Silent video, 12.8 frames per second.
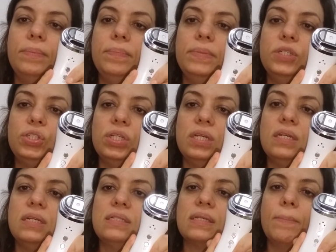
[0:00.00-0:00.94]
machine,
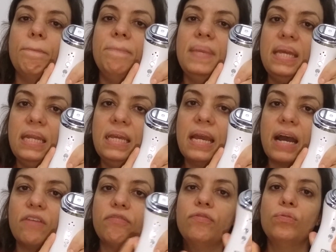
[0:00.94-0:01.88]
it's a mini
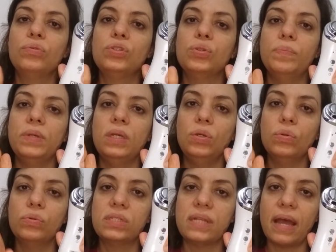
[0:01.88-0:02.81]
HIFU to be
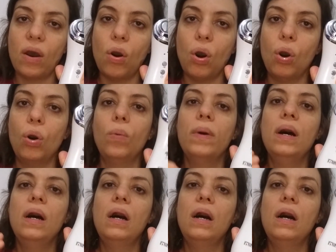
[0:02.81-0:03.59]
used at home.